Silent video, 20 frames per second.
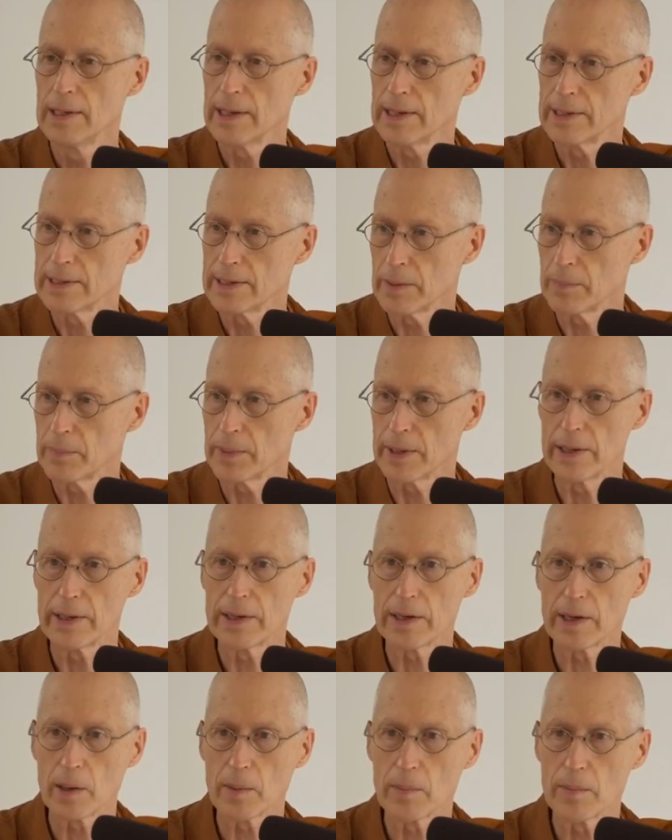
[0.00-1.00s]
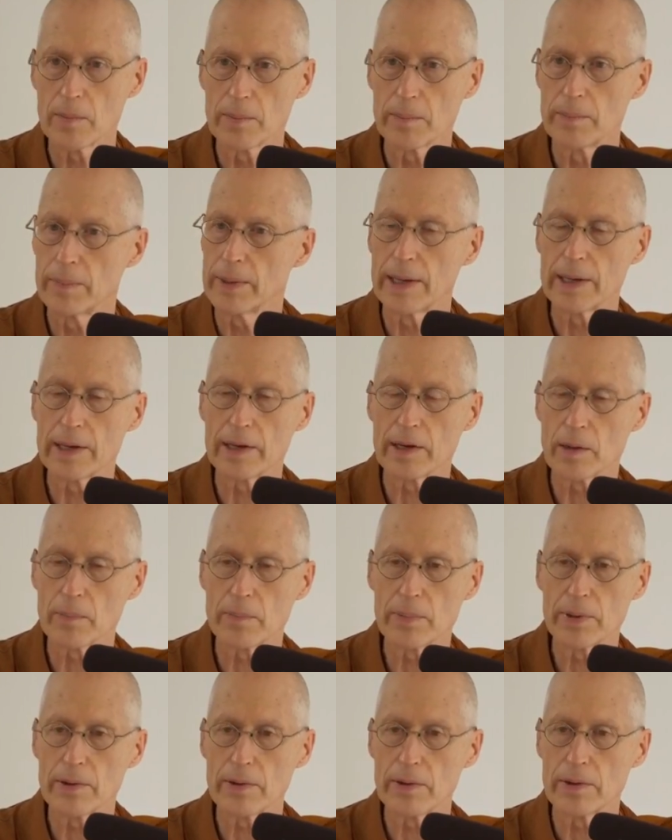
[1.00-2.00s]
and then beginning a, beginning a
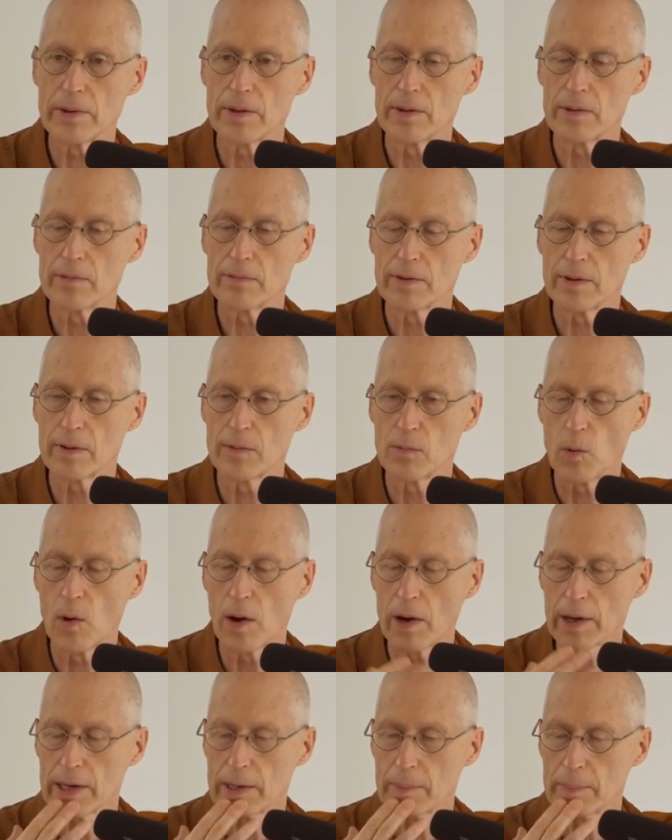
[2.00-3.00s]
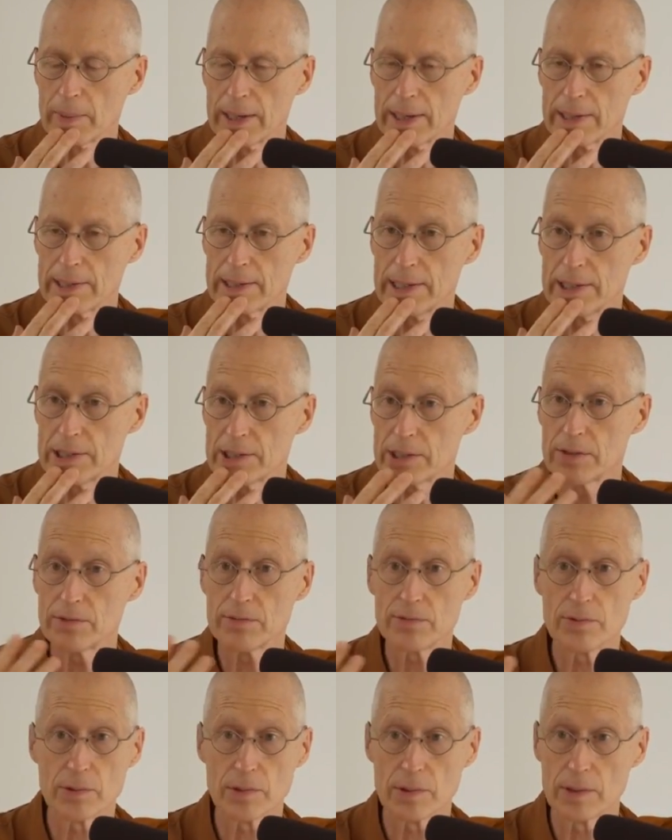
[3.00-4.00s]
period of uh, walking meditation
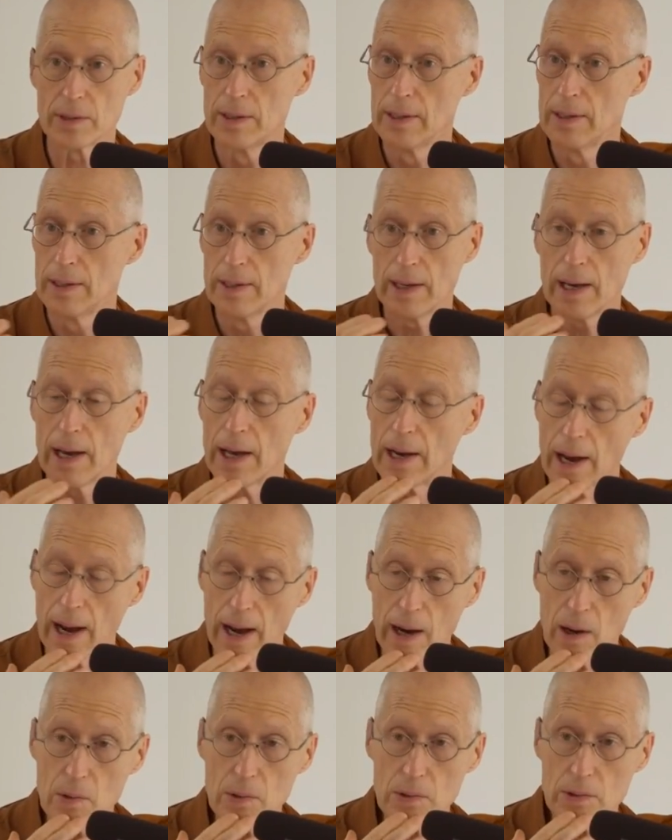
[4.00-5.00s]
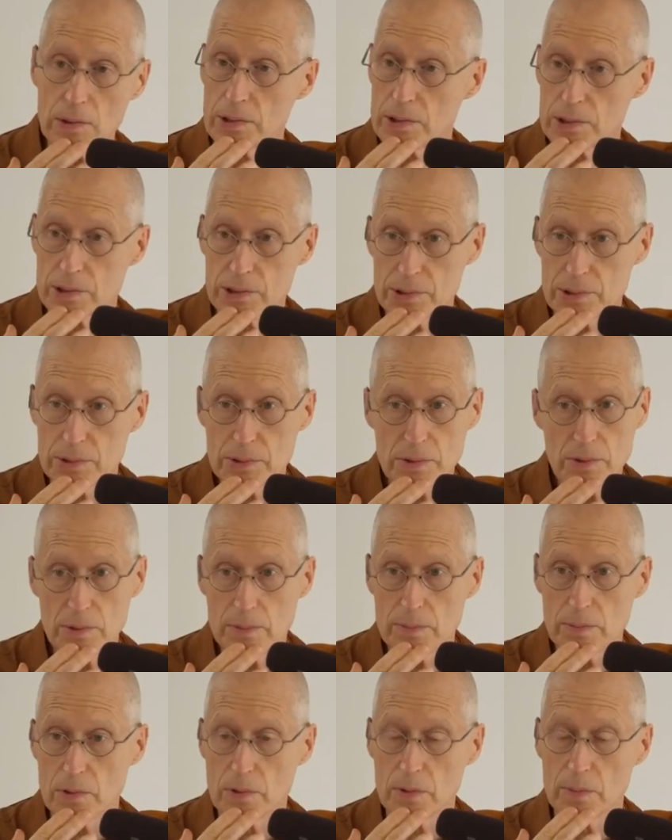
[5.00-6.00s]
for an hour or
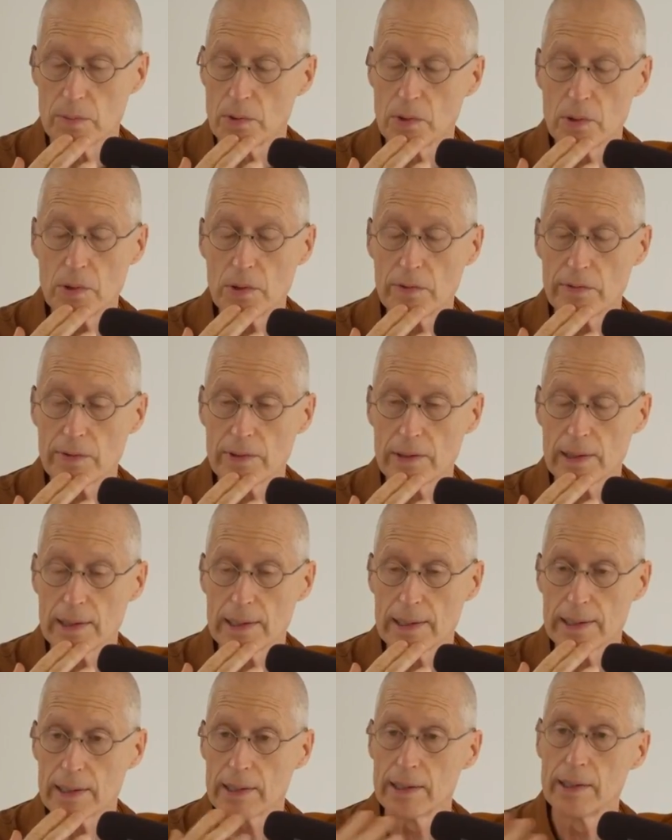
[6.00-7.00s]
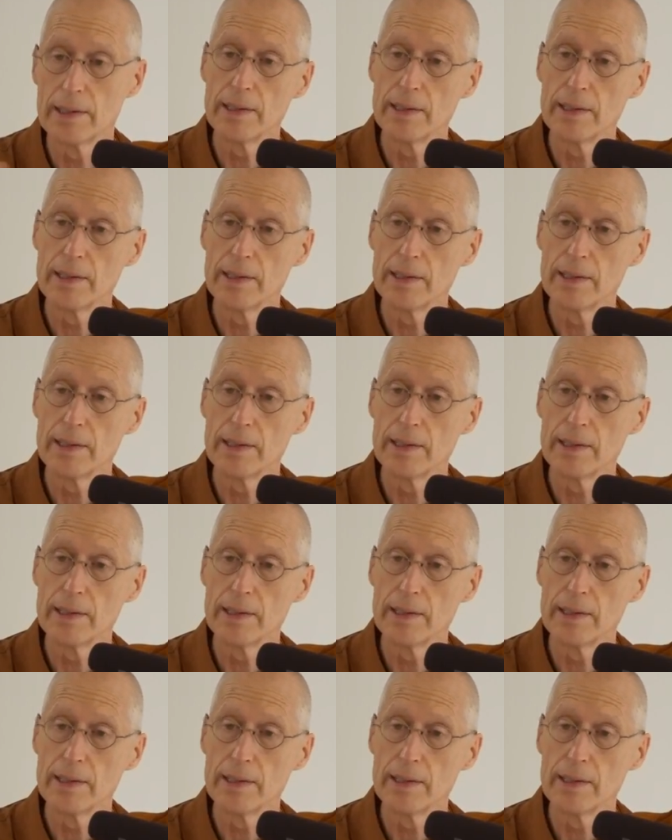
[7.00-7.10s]
two or, or more, if you like,